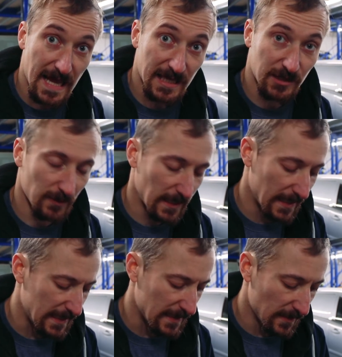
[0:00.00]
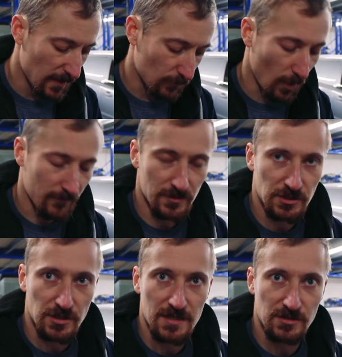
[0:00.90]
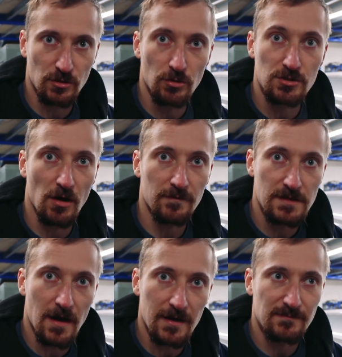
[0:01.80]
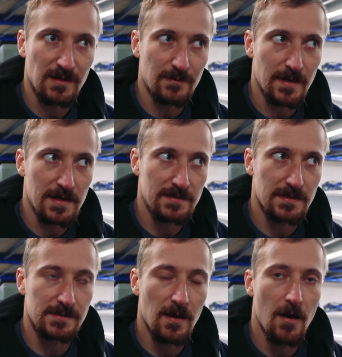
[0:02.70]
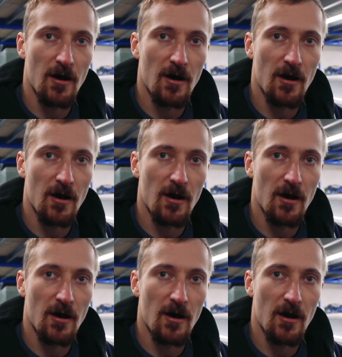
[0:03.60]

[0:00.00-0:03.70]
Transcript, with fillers: accurately, rather than trying to cut off nine millimeters